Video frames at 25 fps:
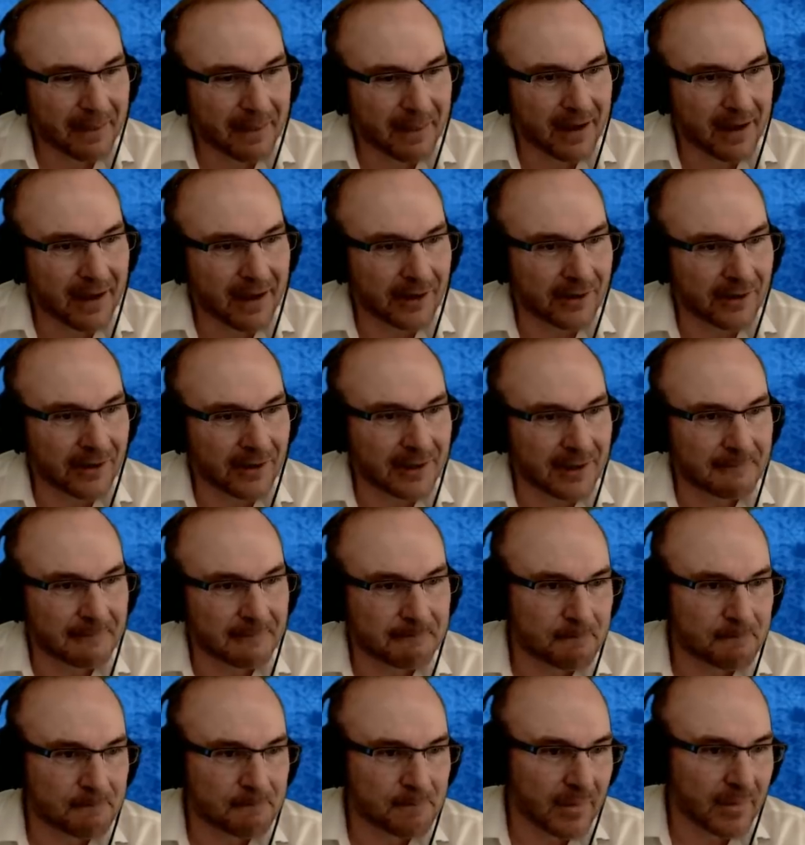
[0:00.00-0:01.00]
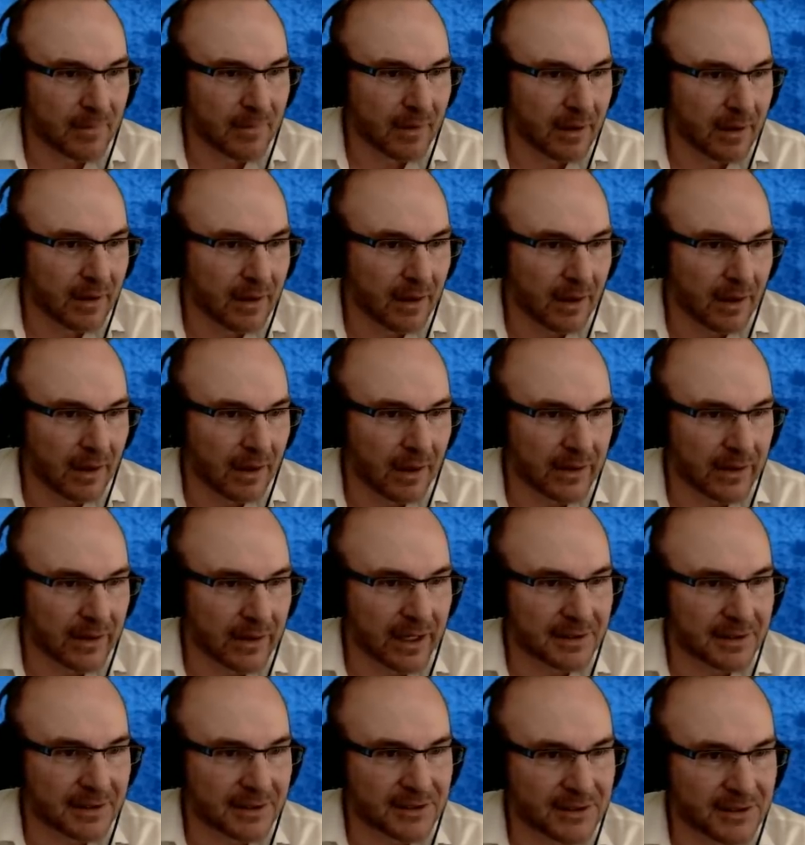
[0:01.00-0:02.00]
Irony.
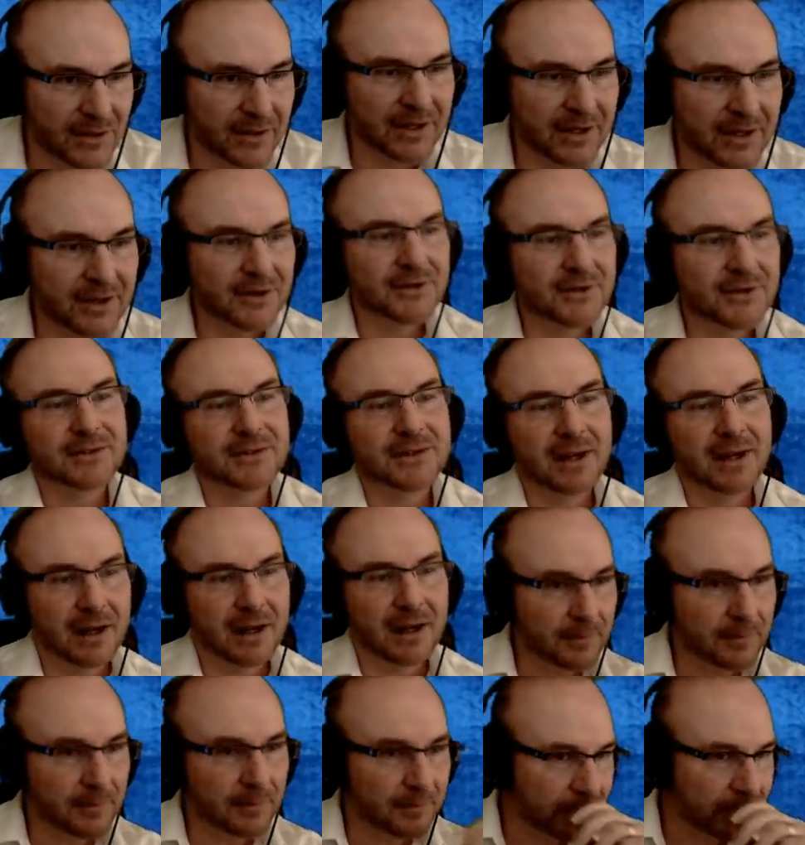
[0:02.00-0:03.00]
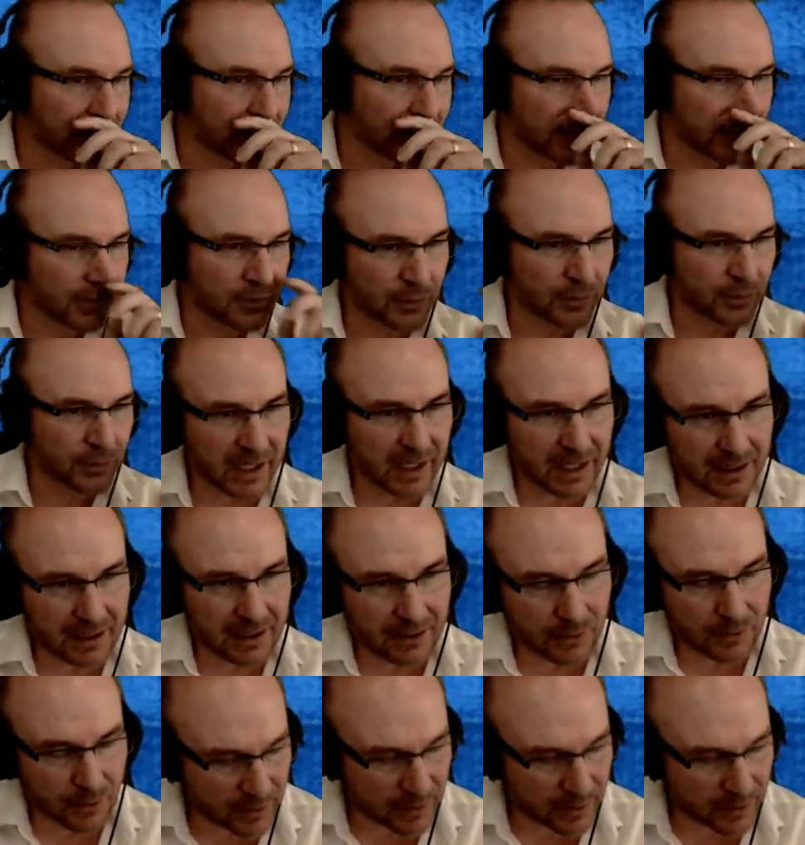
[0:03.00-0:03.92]
Okay, so here's um, green,